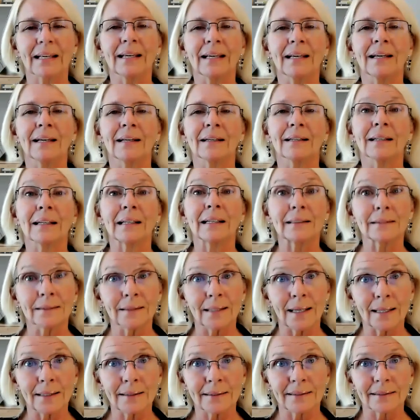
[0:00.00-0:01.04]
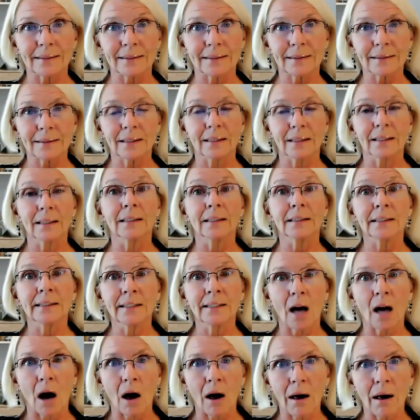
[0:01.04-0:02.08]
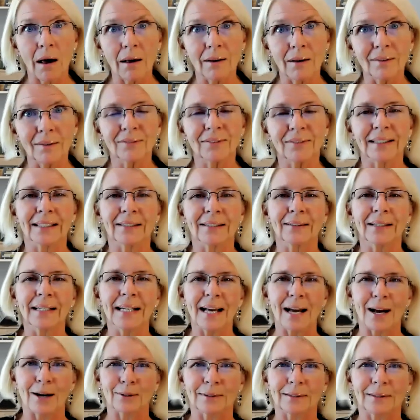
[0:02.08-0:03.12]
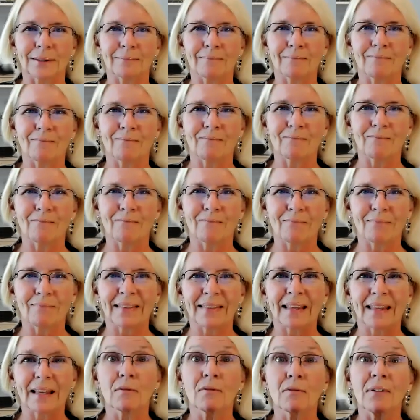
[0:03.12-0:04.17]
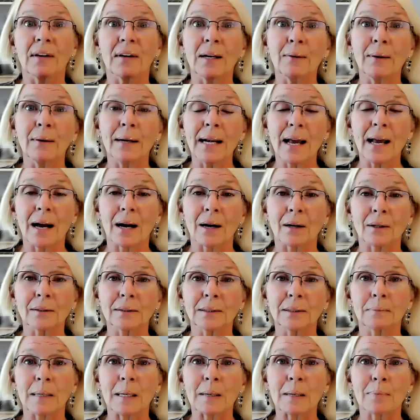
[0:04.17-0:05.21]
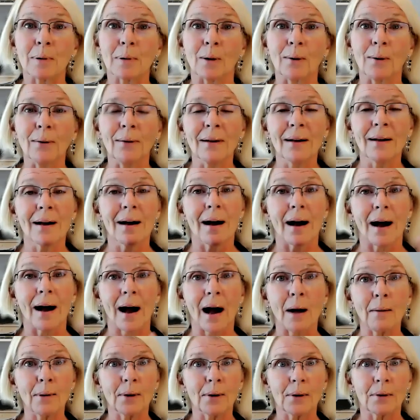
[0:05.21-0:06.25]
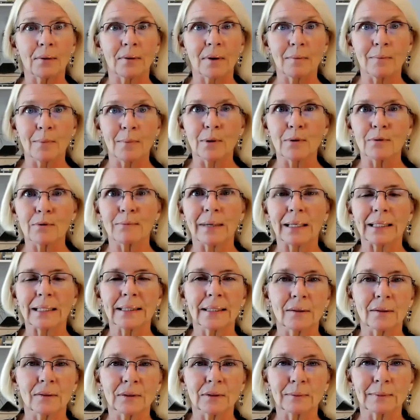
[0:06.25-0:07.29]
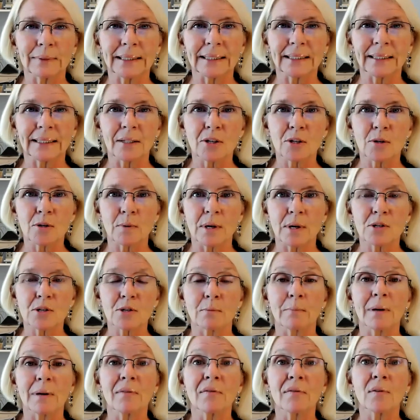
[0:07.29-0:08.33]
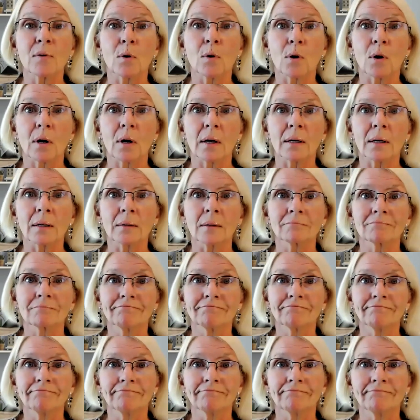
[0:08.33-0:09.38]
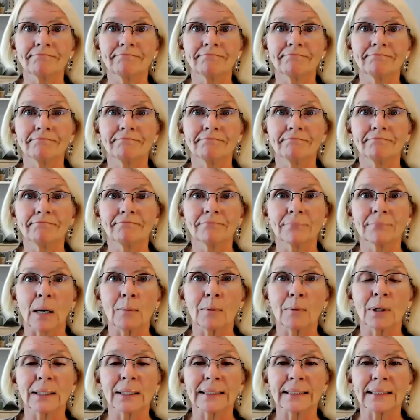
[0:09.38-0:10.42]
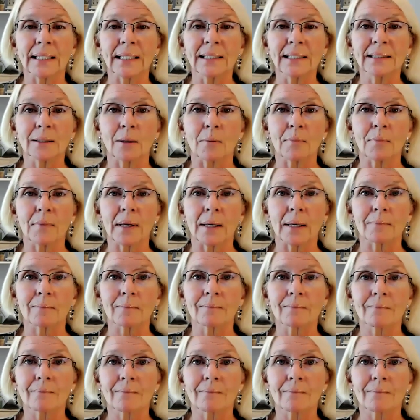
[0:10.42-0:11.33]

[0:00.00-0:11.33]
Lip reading: in Texas. Y'all figure it out. Figure it out, people. I'm going to remove myself from the situation before I'm going to say something.